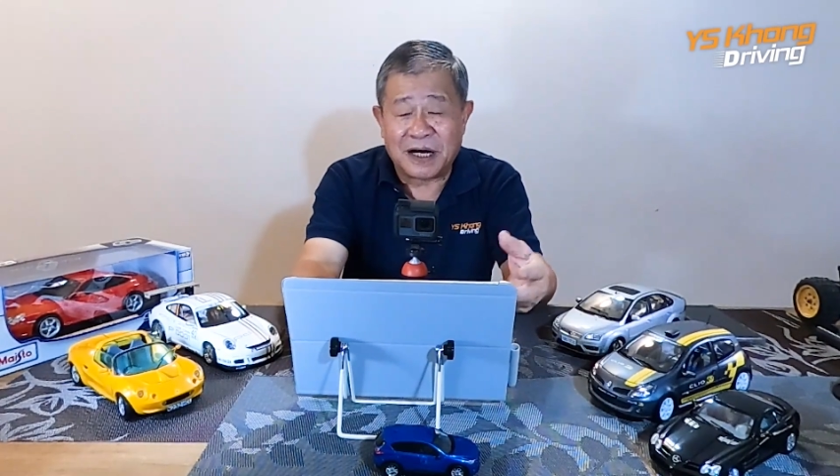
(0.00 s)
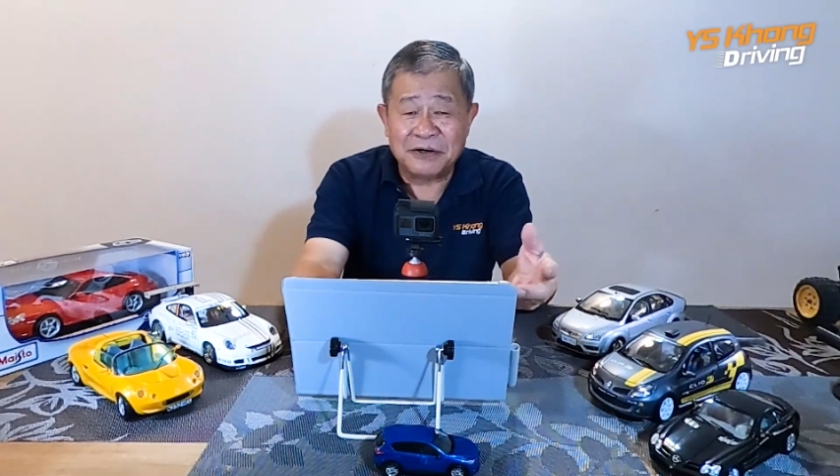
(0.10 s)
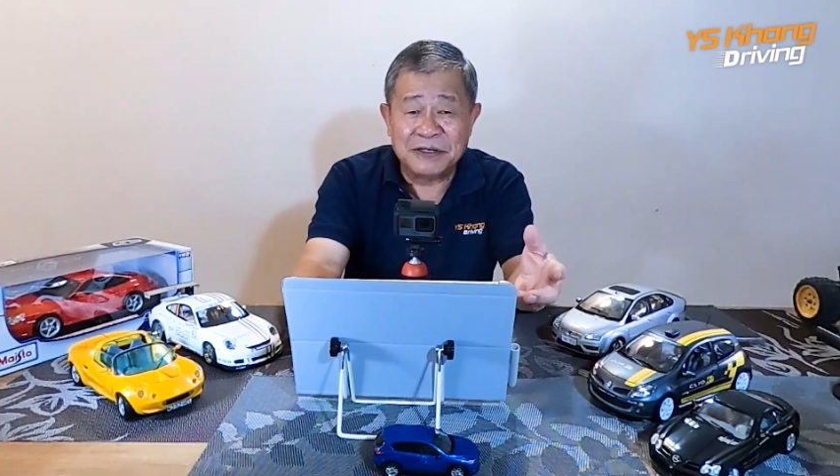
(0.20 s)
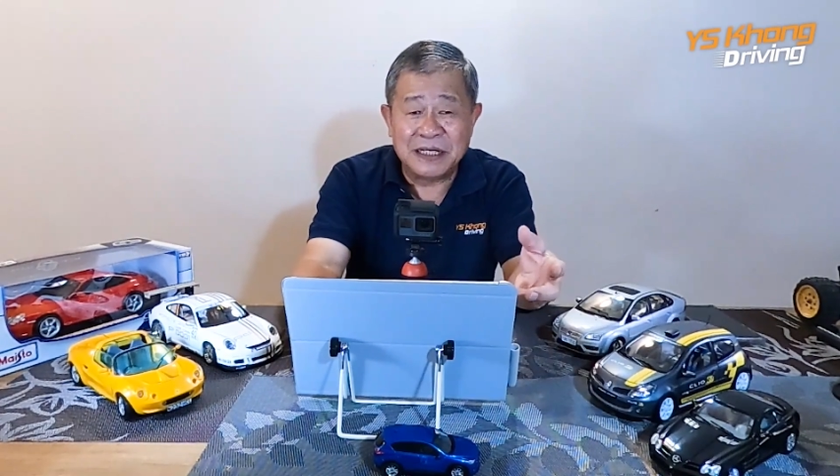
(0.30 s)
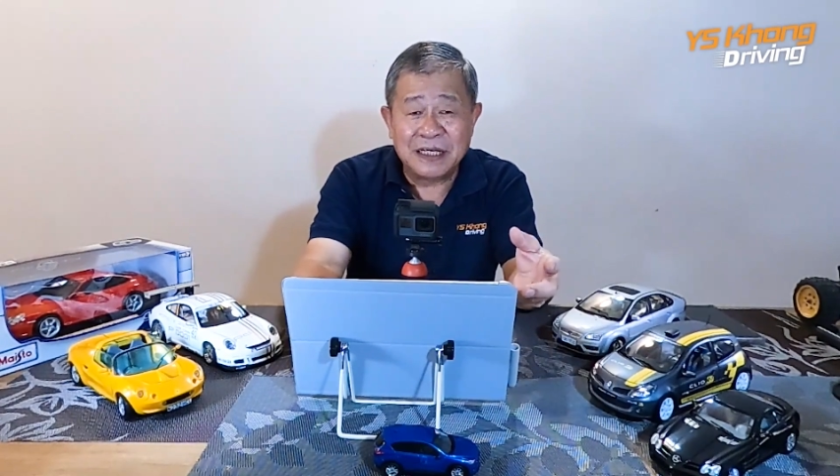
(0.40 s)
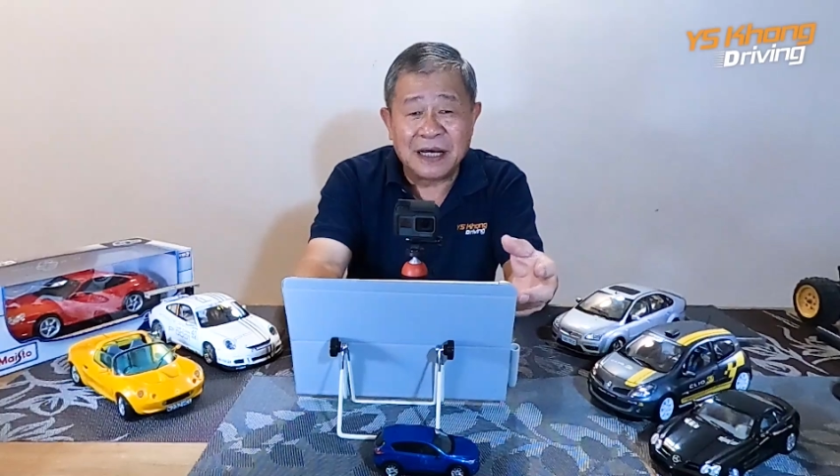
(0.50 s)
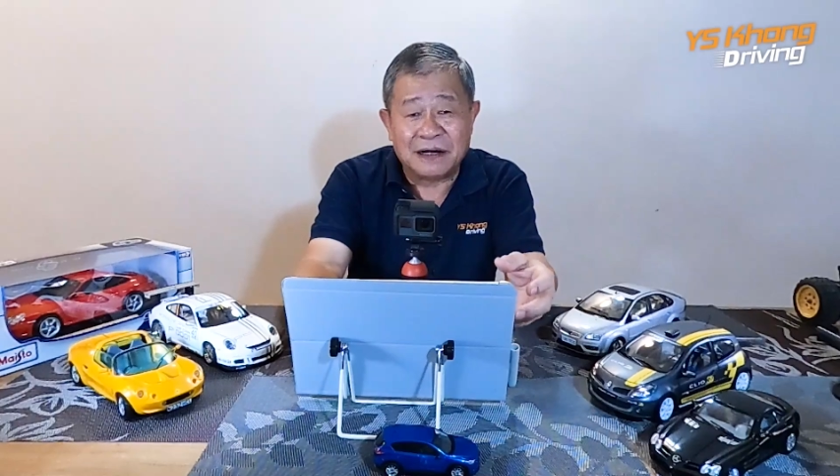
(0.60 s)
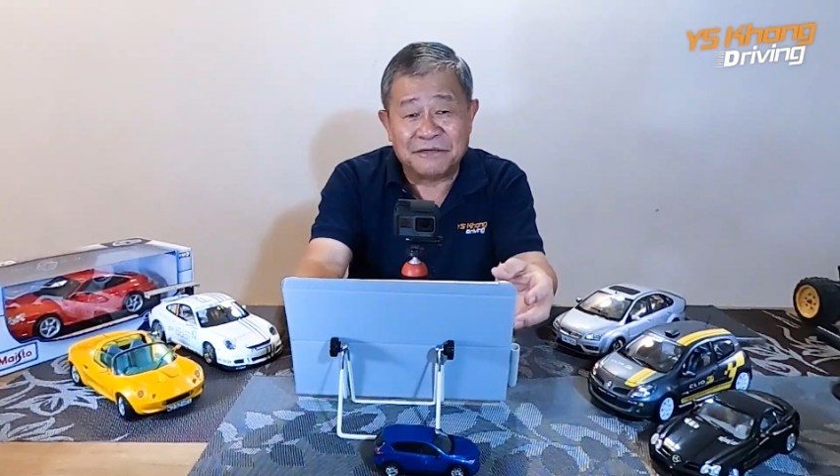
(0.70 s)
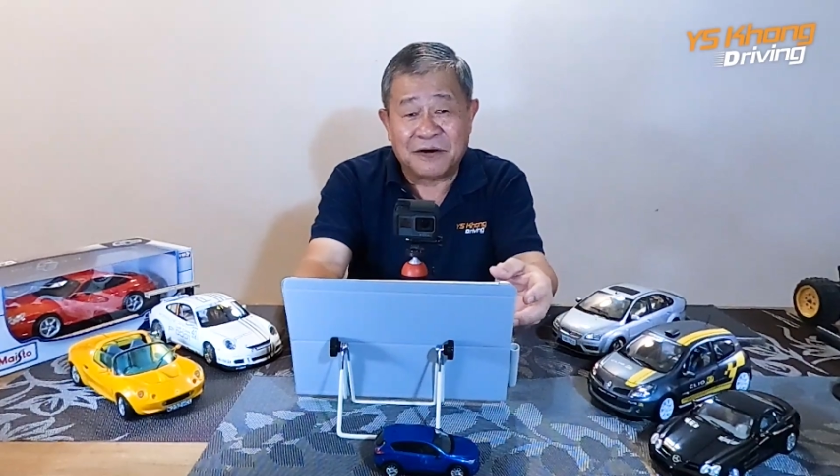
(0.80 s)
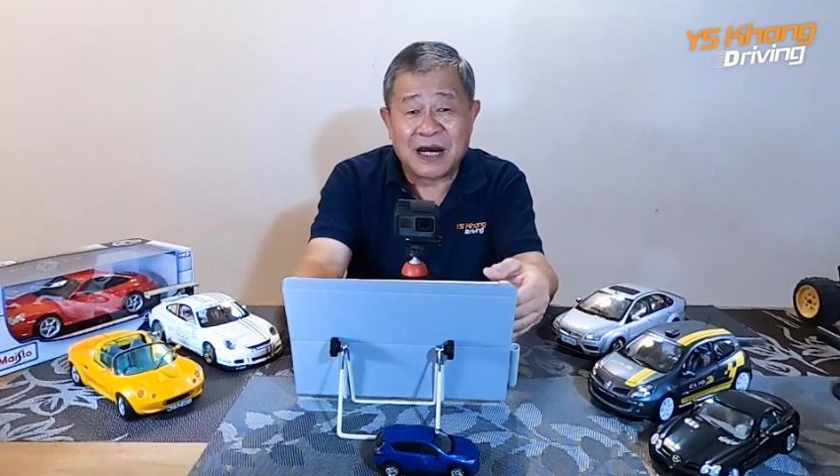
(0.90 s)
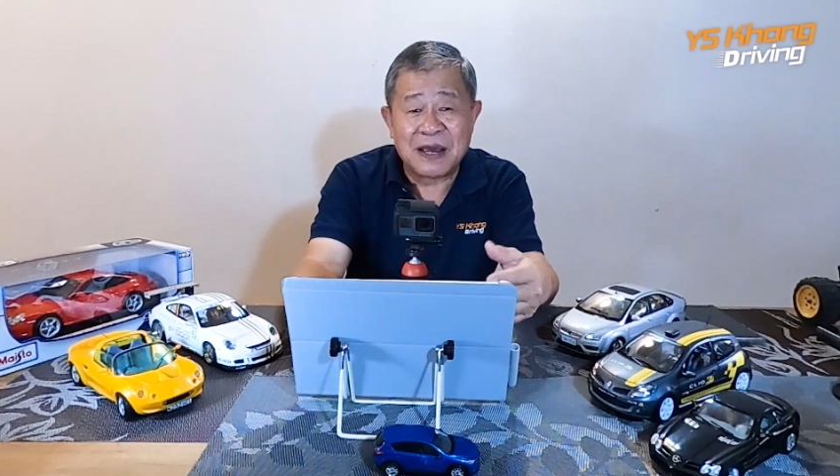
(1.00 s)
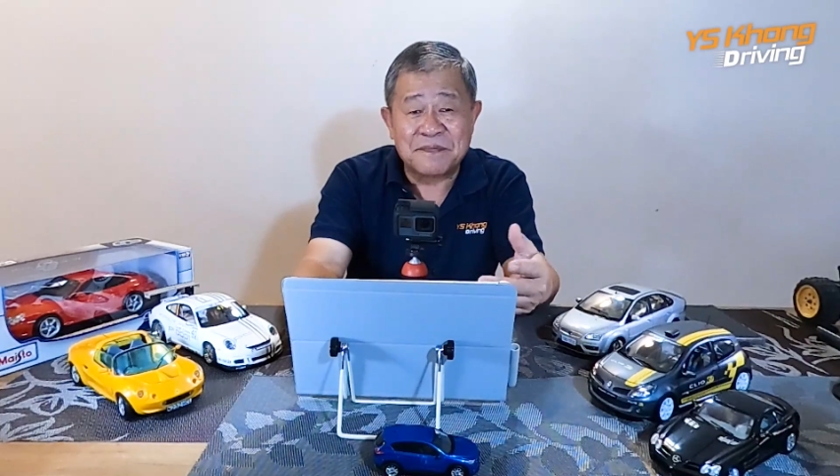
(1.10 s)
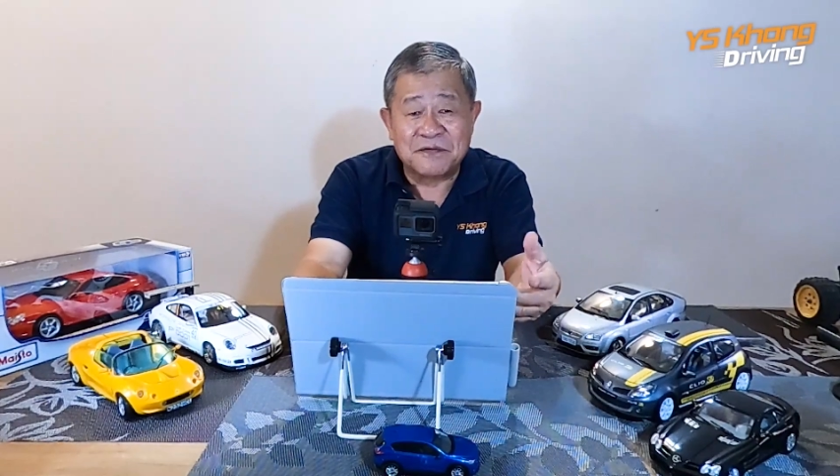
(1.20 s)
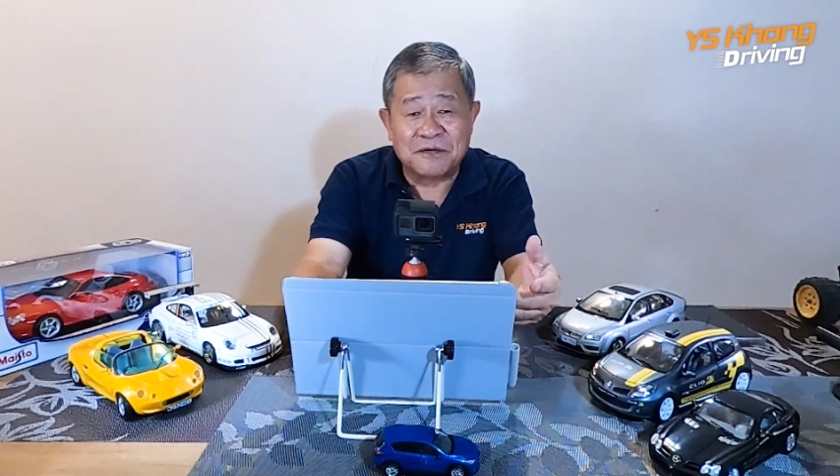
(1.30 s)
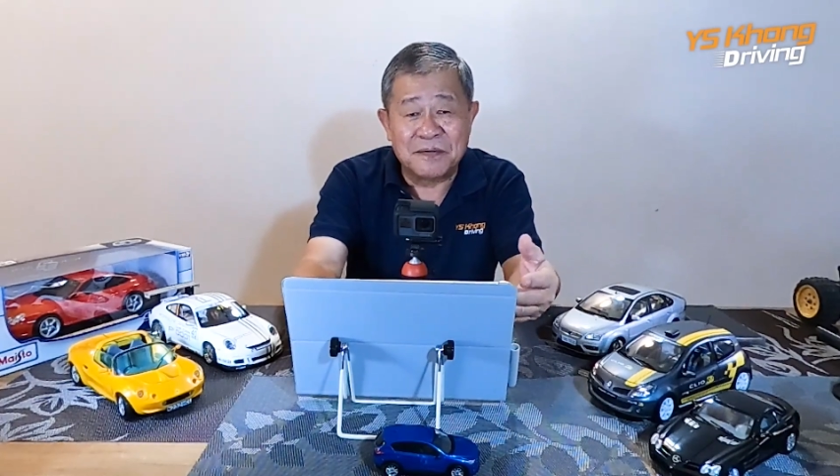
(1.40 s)
Audi are for high
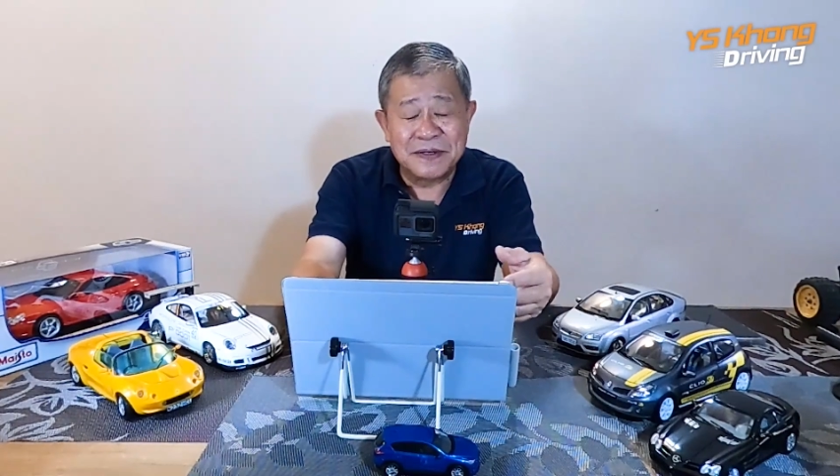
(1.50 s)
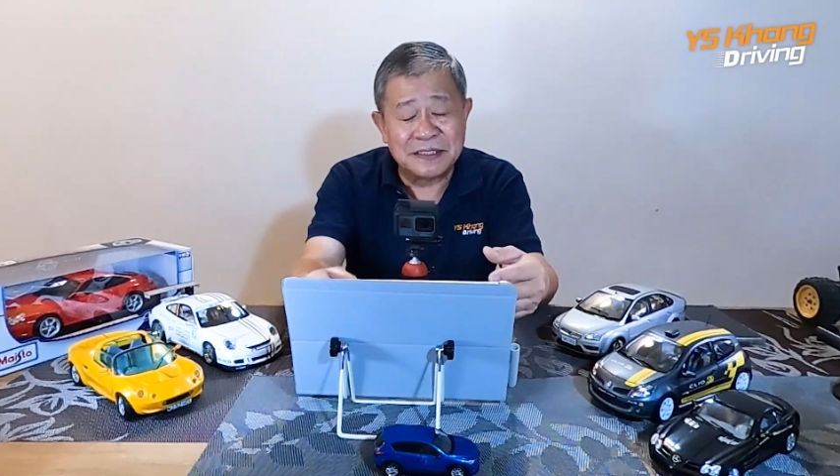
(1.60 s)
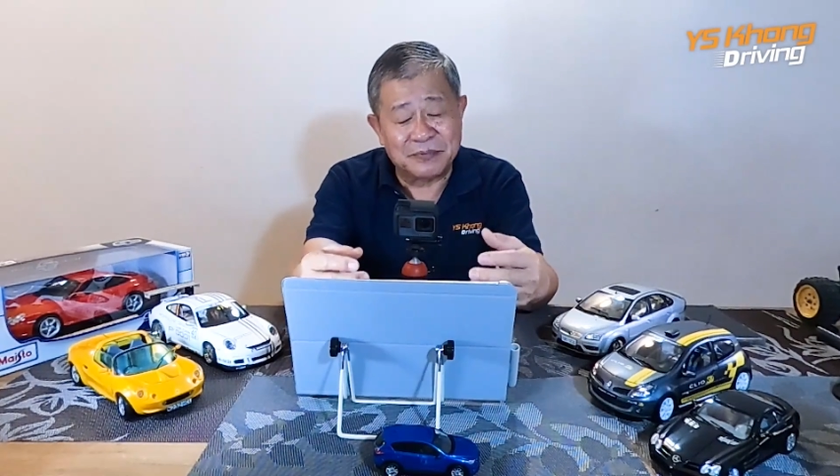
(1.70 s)
performance